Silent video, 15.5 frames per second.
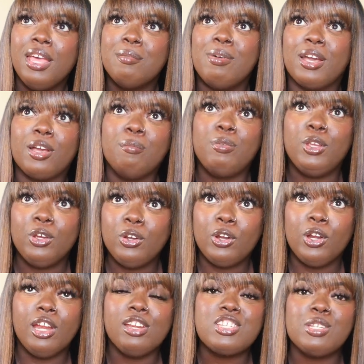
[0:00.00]
My
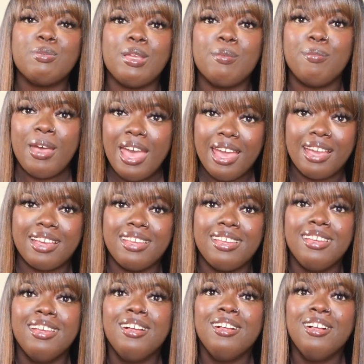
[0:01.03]
computer should be back
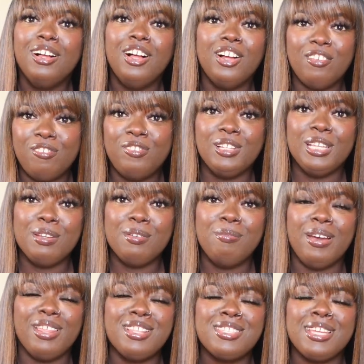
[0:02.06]
hopefully
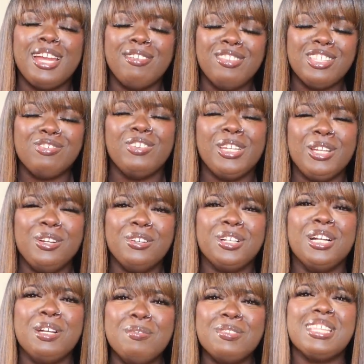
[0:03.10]
by the time this video
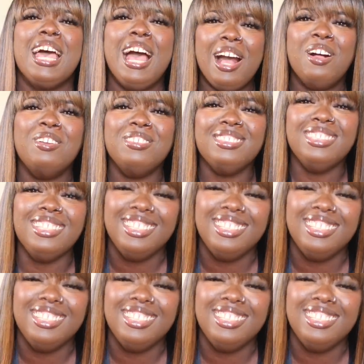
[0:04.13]
comes out.